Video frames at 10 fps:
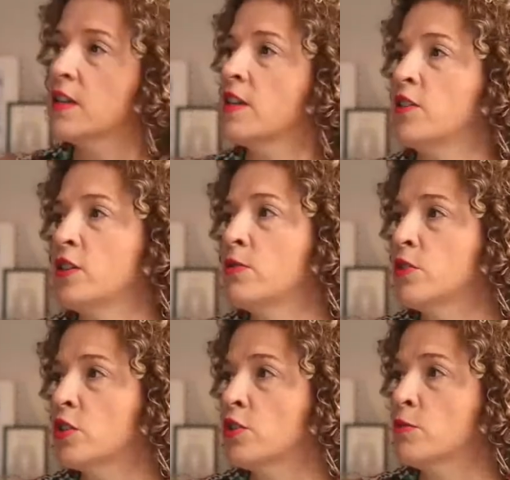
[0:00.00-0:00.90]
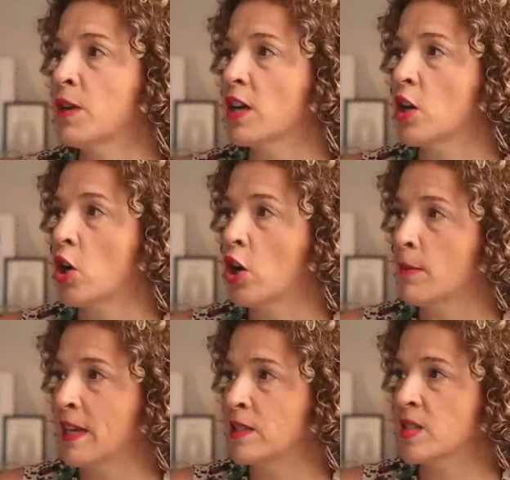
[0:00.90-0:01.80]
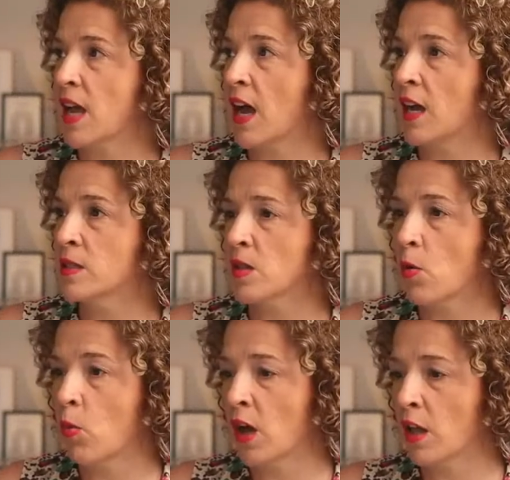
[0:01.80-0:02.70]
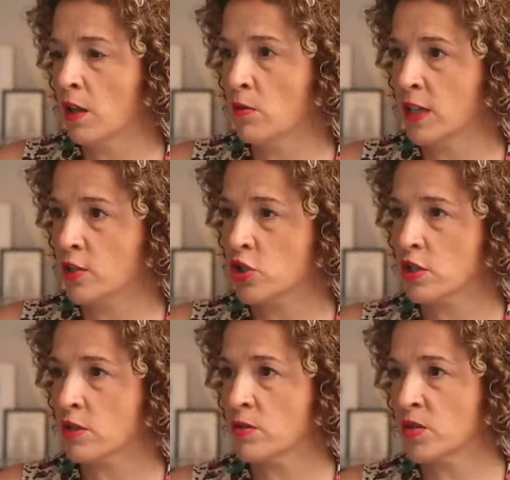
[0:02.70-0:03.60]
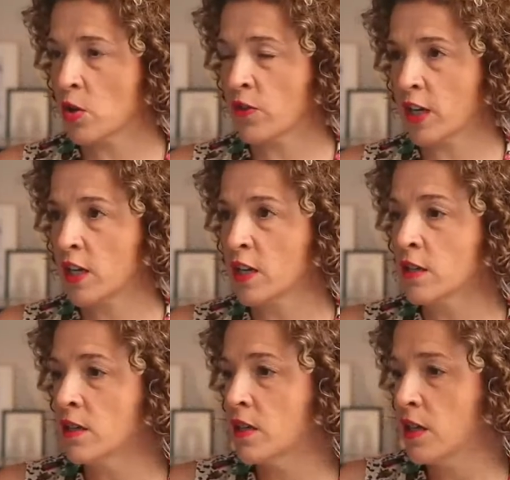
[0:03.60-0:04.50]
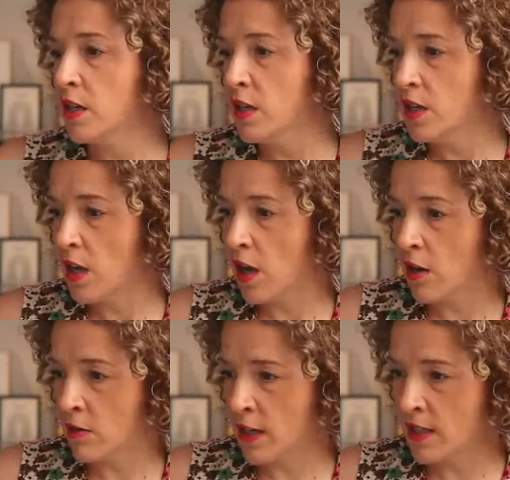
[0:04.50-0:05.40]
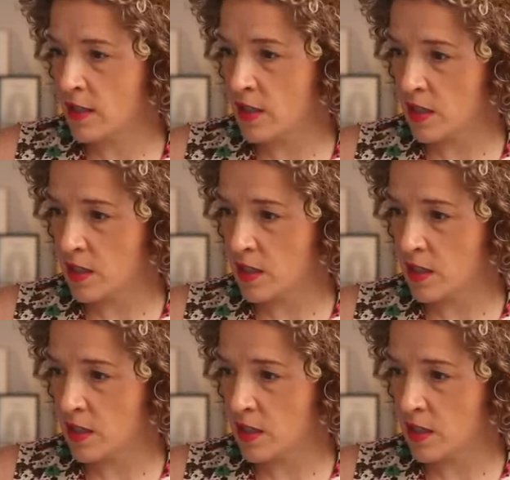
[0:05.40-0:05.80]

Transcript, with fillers: in the YouTube comments as well, which goes over here. All right.